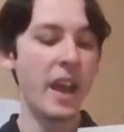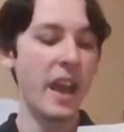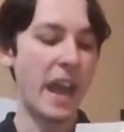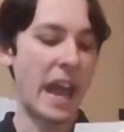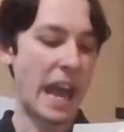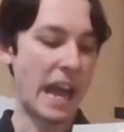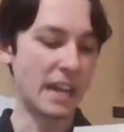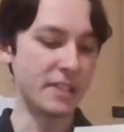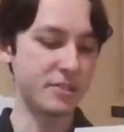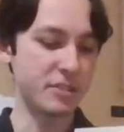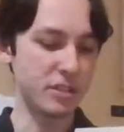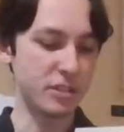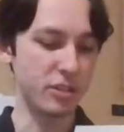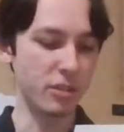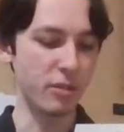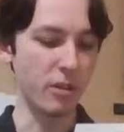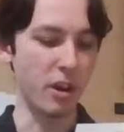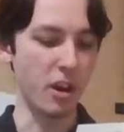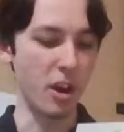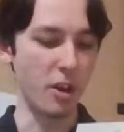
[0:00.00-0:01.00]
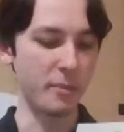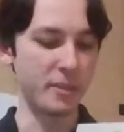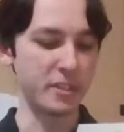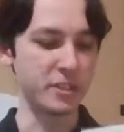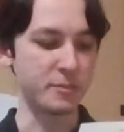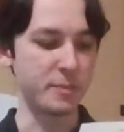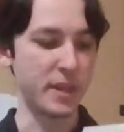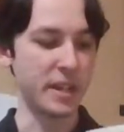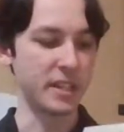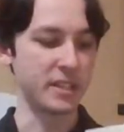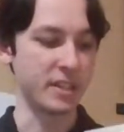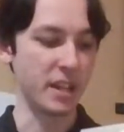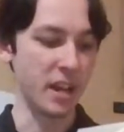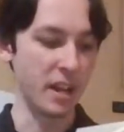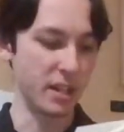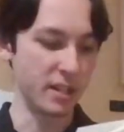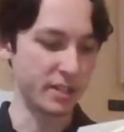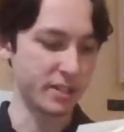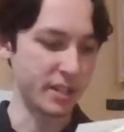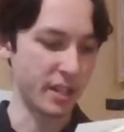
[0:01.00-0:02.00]
As the two armies made
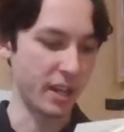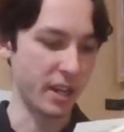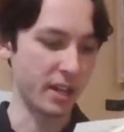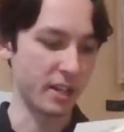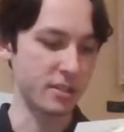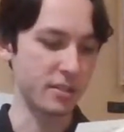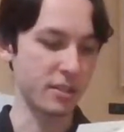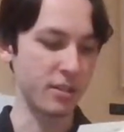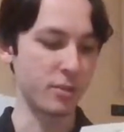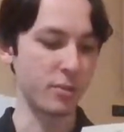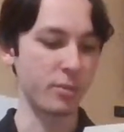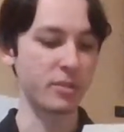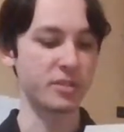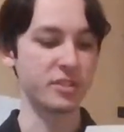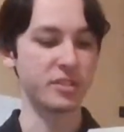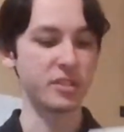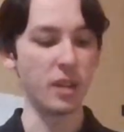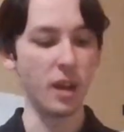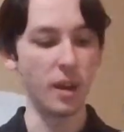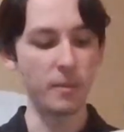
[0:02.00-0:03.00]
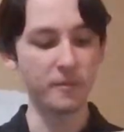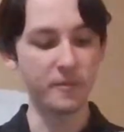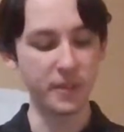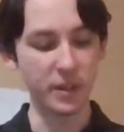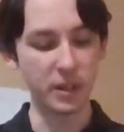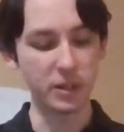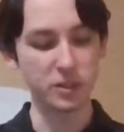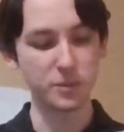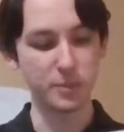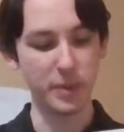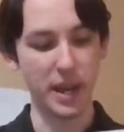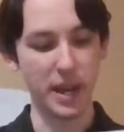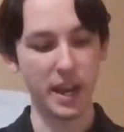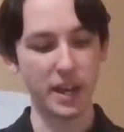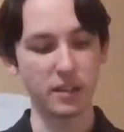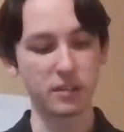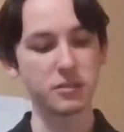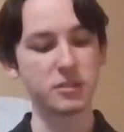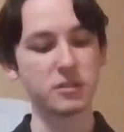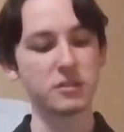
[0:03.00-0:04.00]
contact, there were some fierce
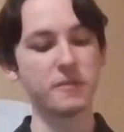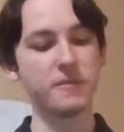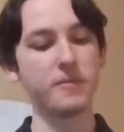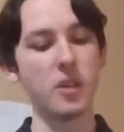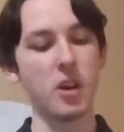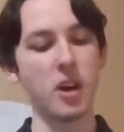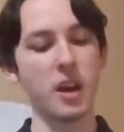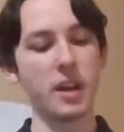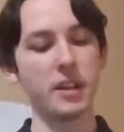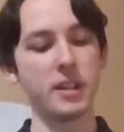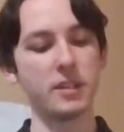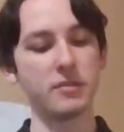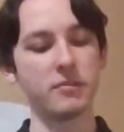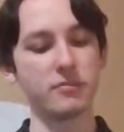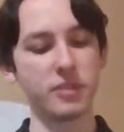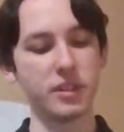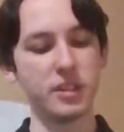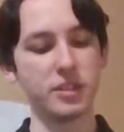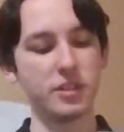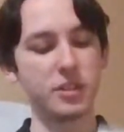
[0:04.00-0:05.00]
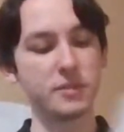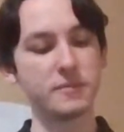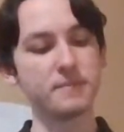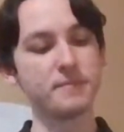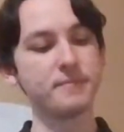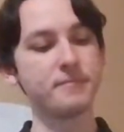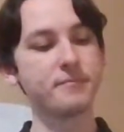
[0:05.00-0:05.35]
battles fought in the region.